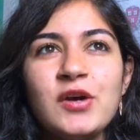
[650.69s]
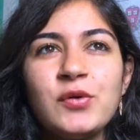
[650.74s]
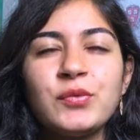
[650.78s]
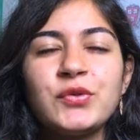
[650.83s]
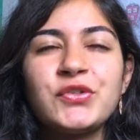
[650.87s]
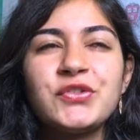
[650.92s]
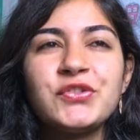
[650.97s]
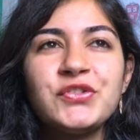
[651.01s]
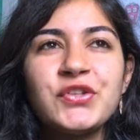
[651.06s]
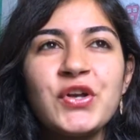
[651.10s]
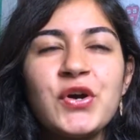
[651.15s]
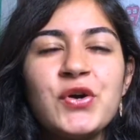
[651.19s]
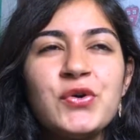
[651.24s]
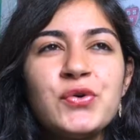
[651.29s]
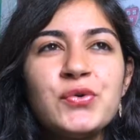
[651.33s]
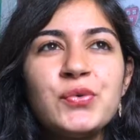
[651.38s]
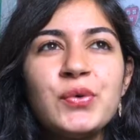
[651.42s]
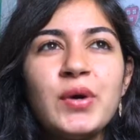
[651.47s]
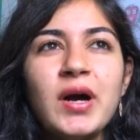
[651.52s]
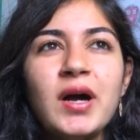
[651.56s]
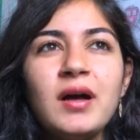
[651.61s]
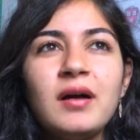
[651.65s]
were
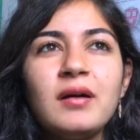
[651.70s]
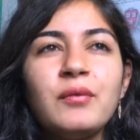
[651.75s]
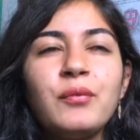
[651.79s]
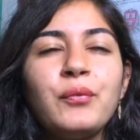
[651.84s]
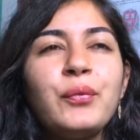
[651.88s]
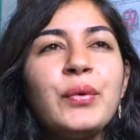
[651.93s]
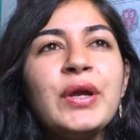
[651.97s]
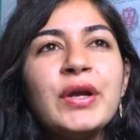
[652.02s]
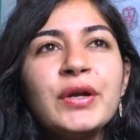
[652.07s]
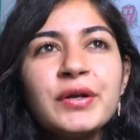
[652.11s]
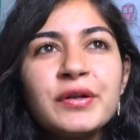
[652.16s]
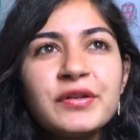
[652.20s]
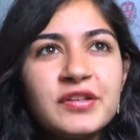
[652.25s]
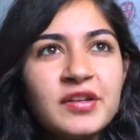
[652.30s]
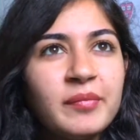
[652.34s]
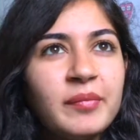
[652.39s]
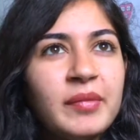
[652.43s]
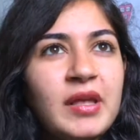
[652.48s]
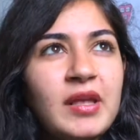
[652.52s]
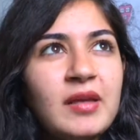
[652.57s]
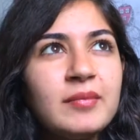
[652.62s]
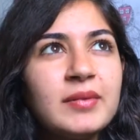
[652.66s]
so weird to
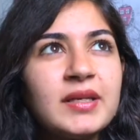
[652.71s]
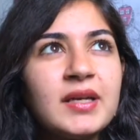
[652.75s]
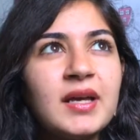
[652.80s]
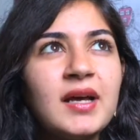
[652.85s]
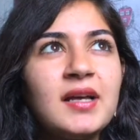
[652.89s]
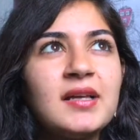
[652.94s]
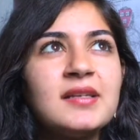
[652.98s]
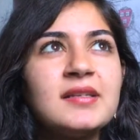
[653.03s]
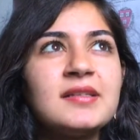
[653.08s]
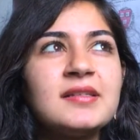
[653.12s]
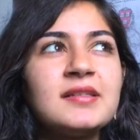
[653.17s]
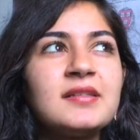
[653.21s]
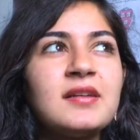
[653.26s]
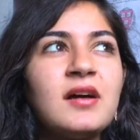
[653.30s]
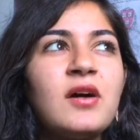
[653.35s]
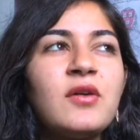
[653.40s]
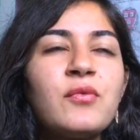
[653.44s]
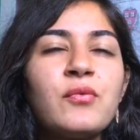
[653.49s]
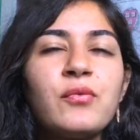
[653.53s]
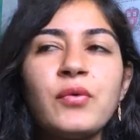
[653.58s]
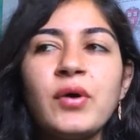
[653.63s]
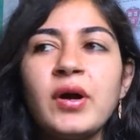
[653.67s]
me because
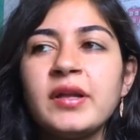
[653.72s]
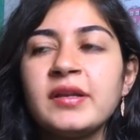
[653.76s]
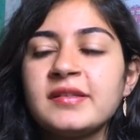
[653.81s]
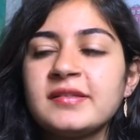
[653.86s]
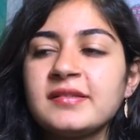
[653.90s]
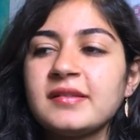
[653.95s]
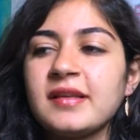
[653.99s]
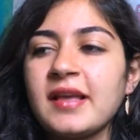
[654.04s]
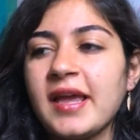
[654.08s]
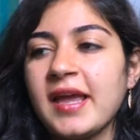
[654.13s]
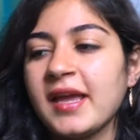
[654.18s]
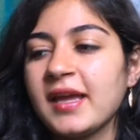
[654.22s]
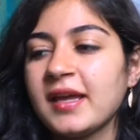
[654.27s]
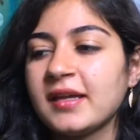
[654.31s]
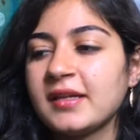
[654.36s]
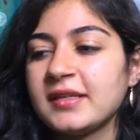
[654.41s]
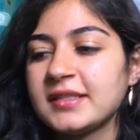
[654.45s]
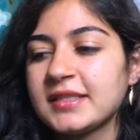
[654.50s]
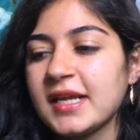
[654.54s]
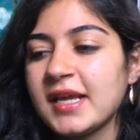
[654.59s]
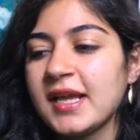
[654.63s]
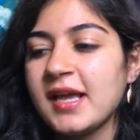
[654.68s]
on one
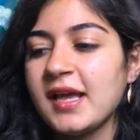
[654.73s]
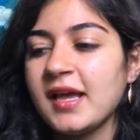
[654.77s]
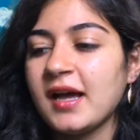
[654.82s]
hand,